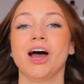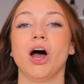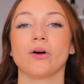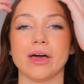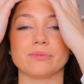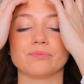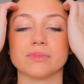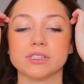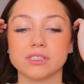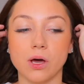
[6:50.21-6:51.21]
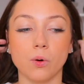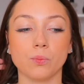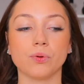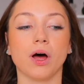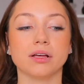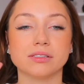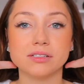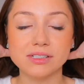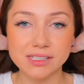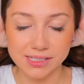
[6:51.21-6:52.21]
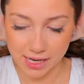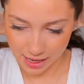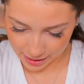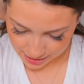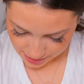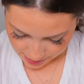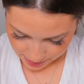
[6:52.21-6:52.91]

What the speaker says: Okay, so bronzer is done.